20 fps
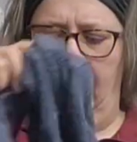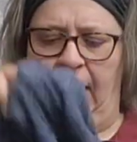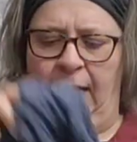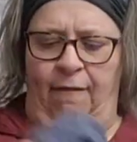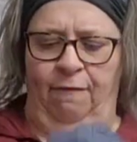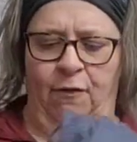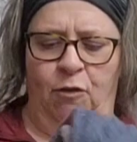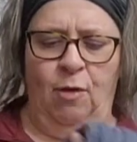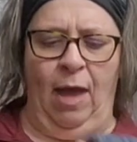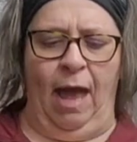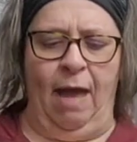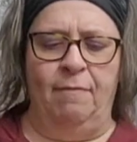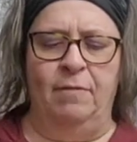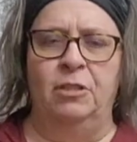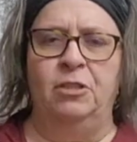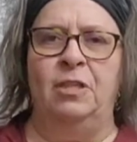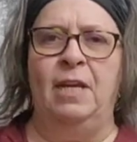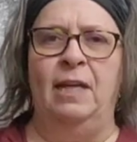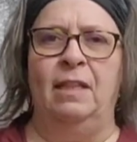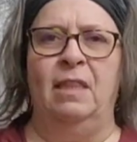If you
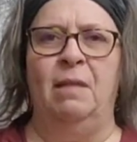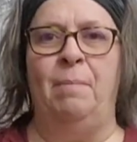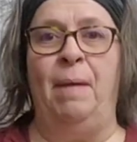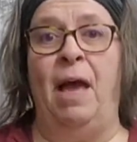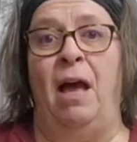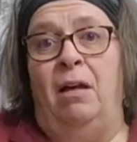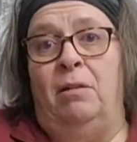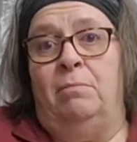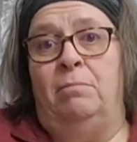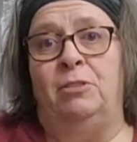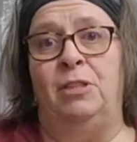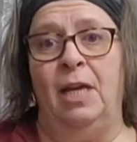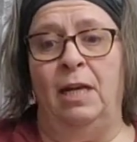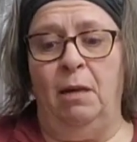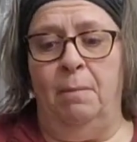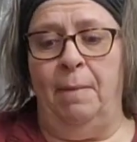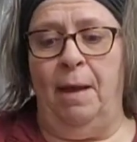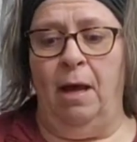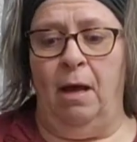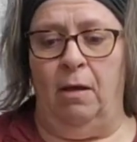haven't checked them out, check
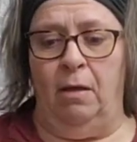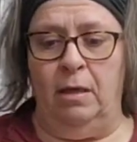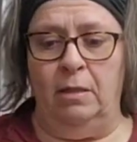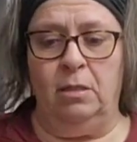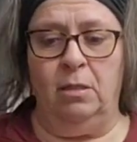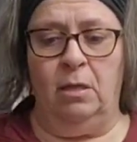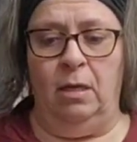them out.